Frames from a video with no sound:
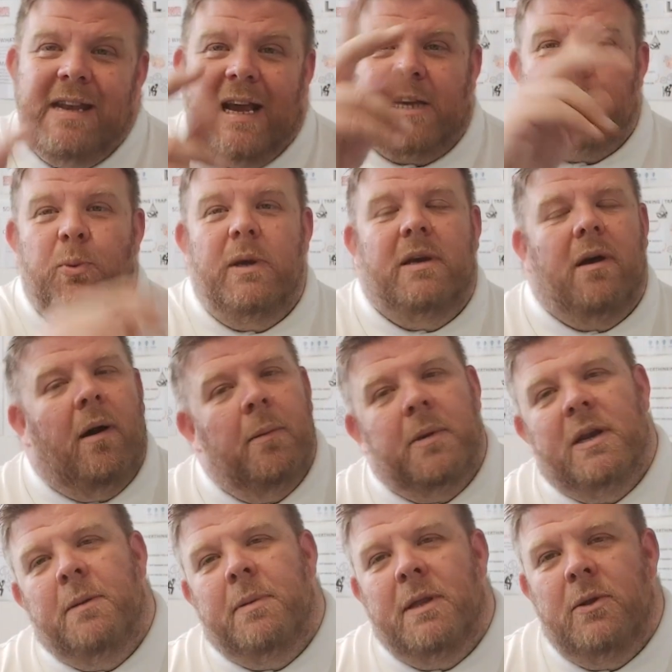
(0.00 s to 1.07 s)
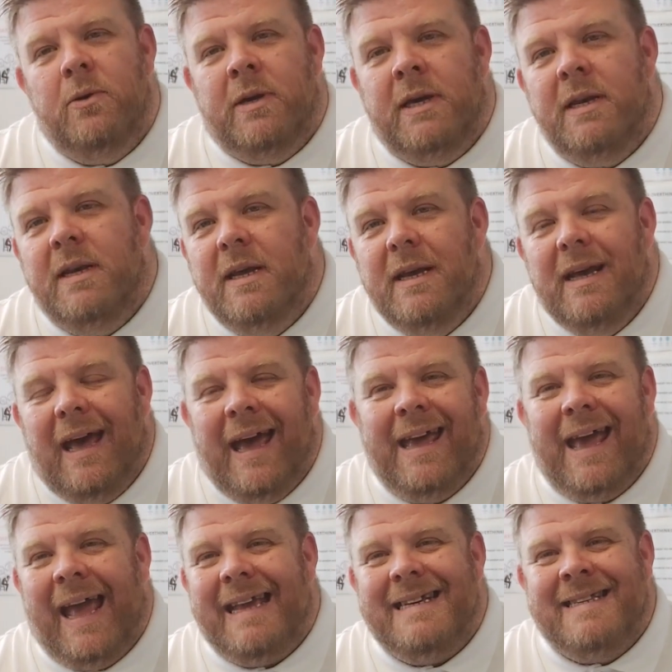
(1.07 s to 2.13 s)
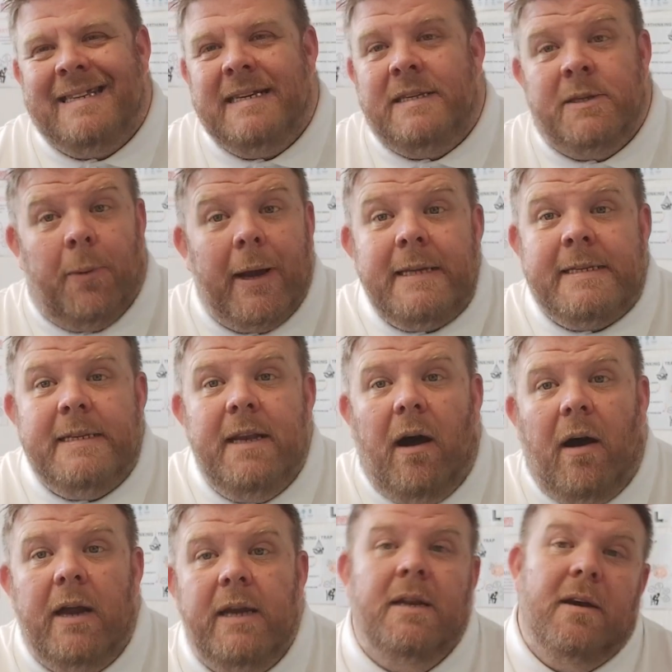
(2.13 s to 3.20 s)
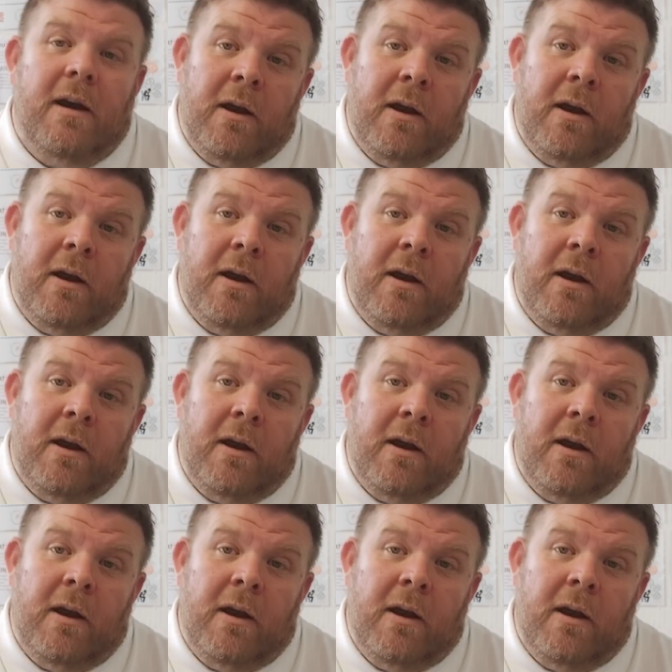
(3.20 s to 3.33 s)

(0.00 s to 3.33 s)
Next week, I'm going to be looking at 80 to 89.